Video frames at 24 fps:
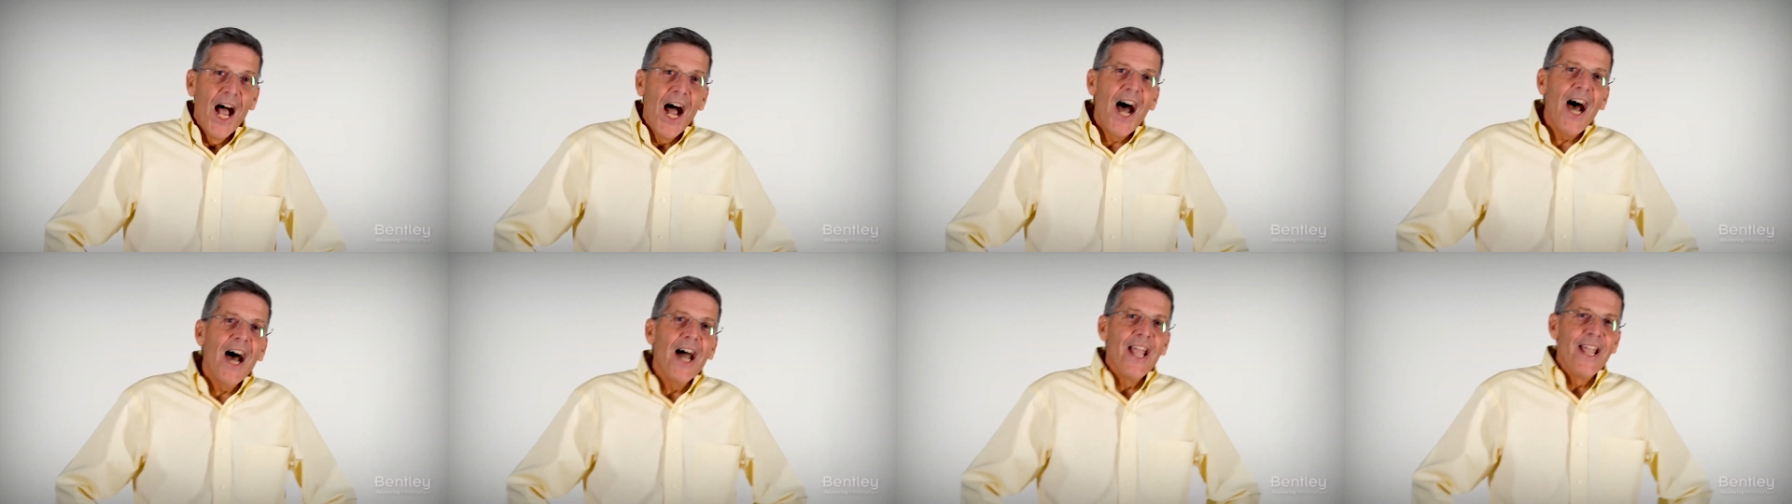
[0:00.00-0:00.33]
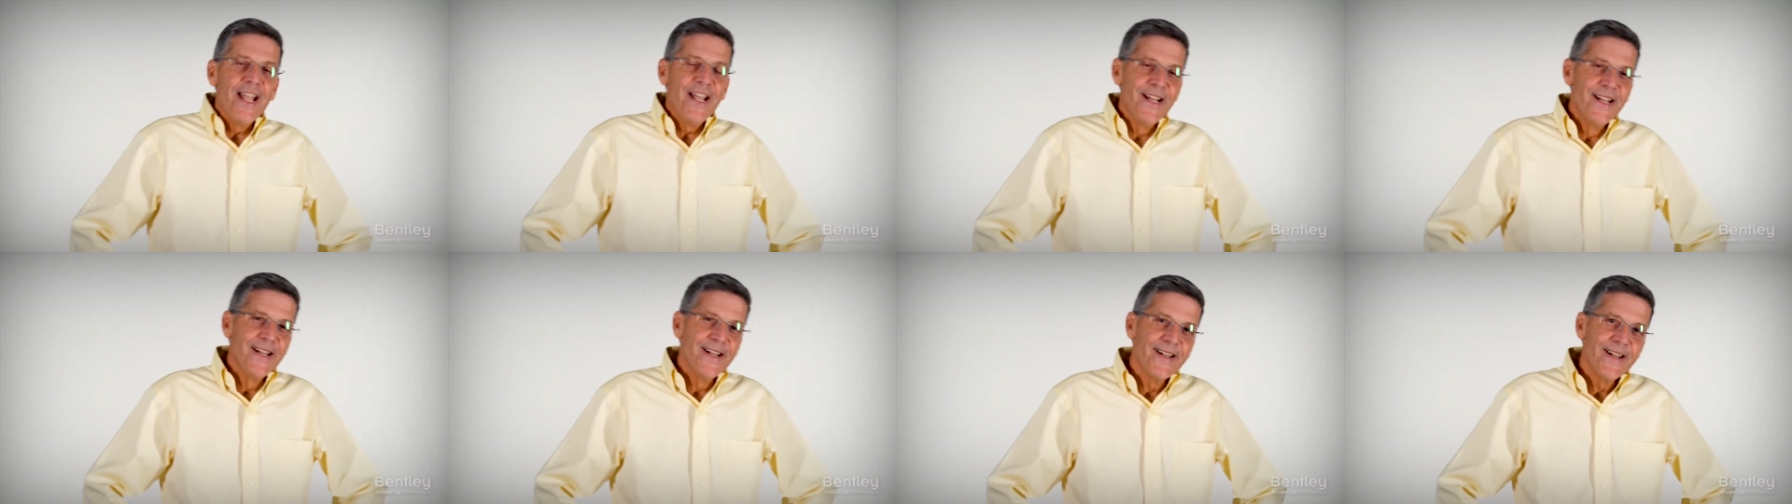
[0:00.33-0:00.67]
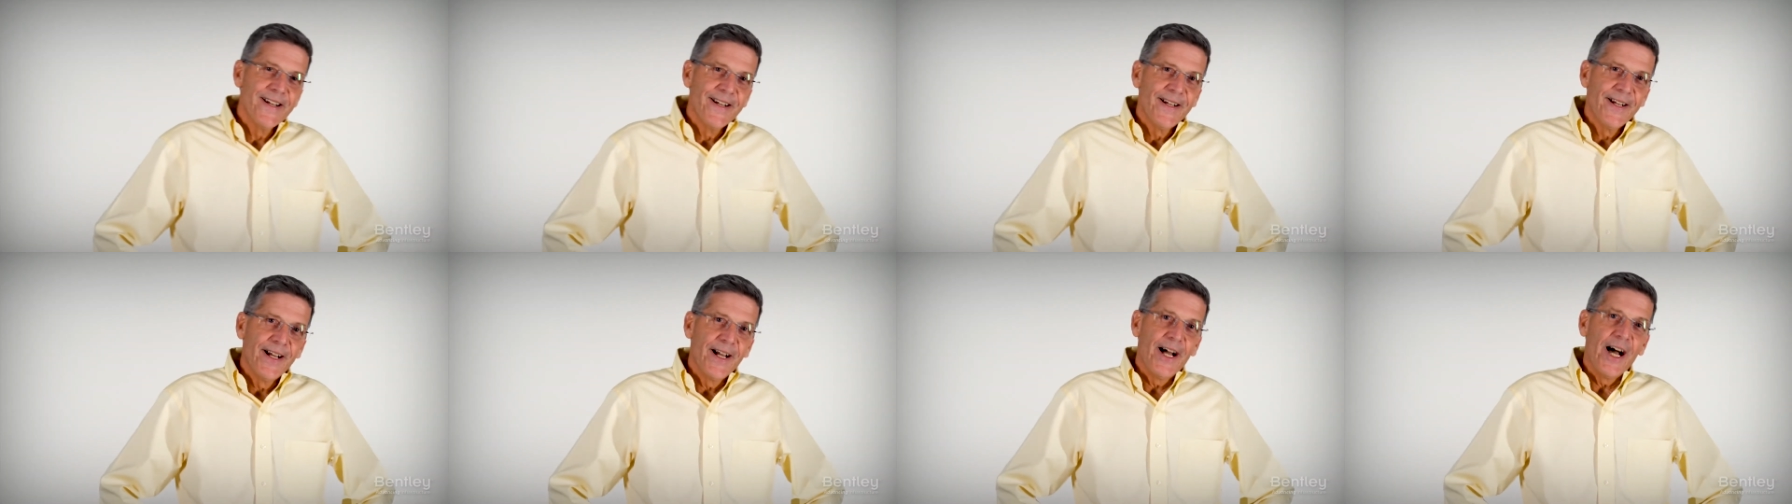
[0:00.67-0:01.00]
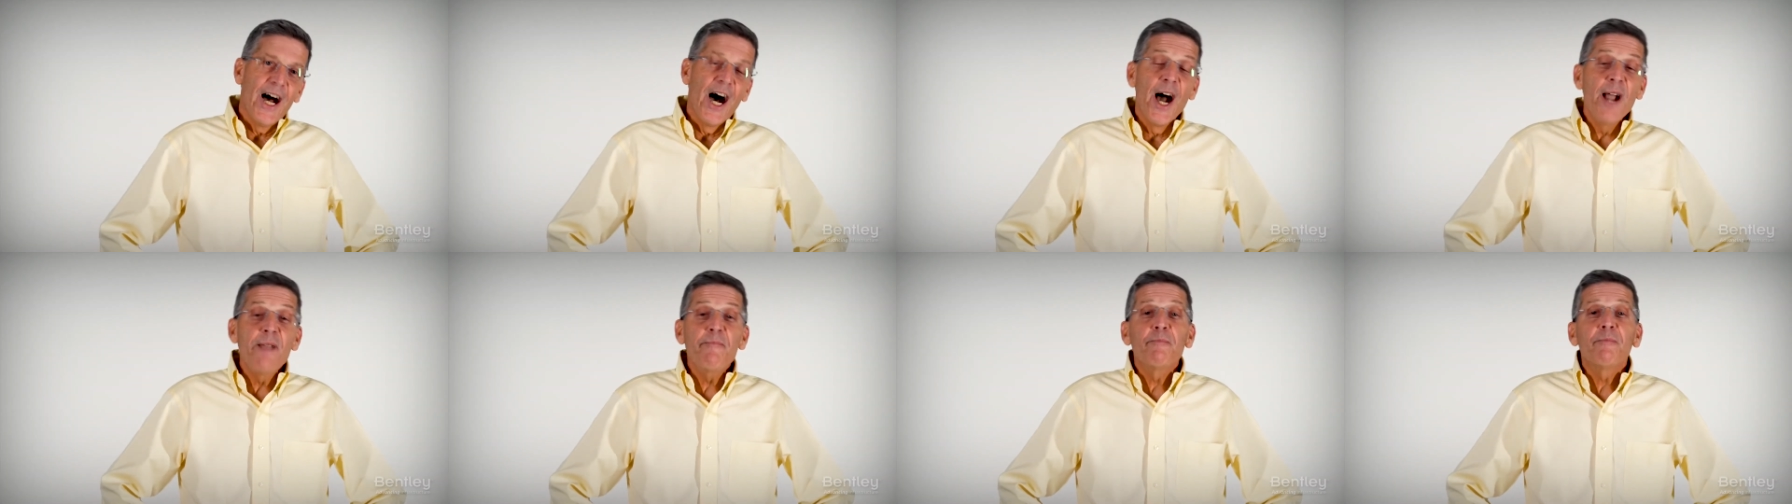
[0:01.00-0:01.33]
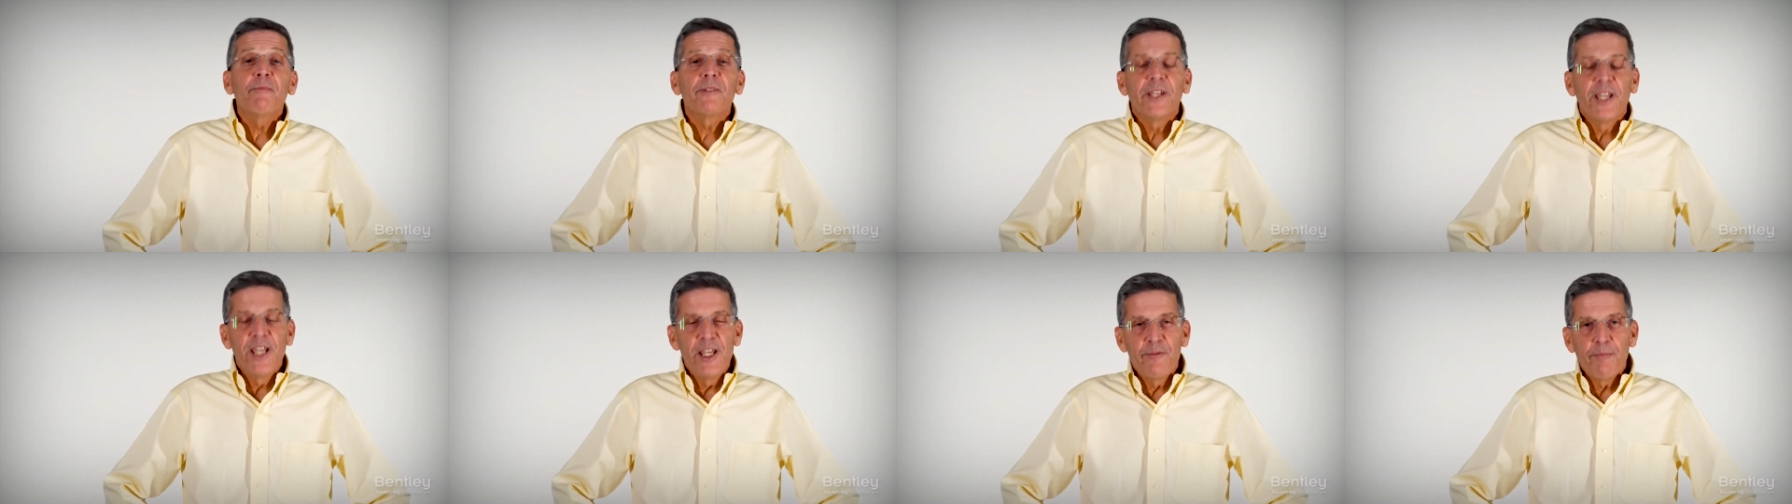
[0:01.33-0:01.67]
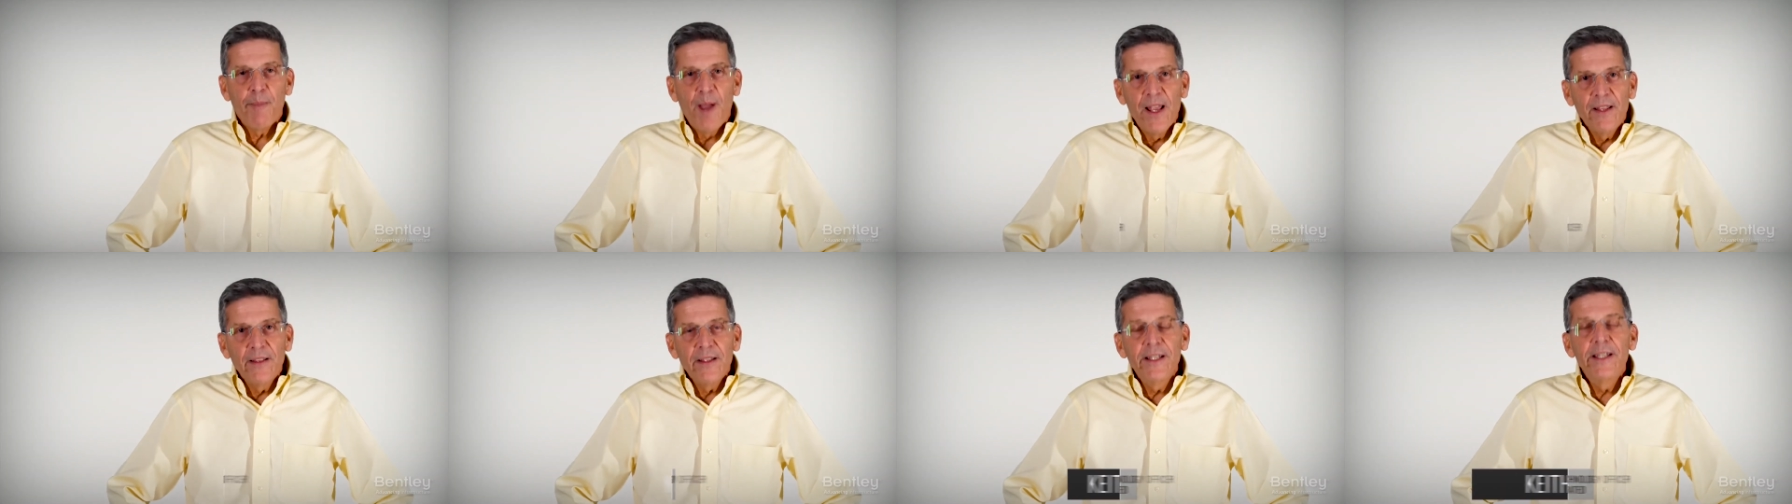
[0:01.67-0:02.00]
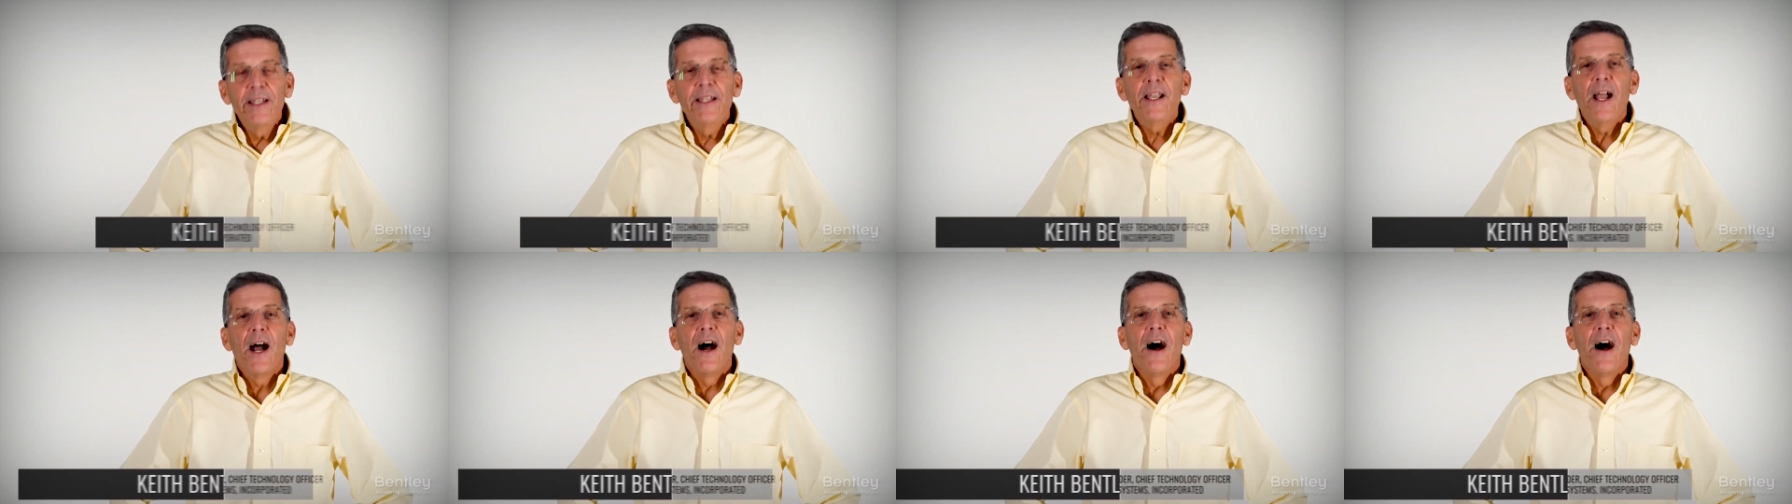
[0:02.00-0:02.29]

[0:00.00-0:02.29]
Hi, I'm Keith Bentley.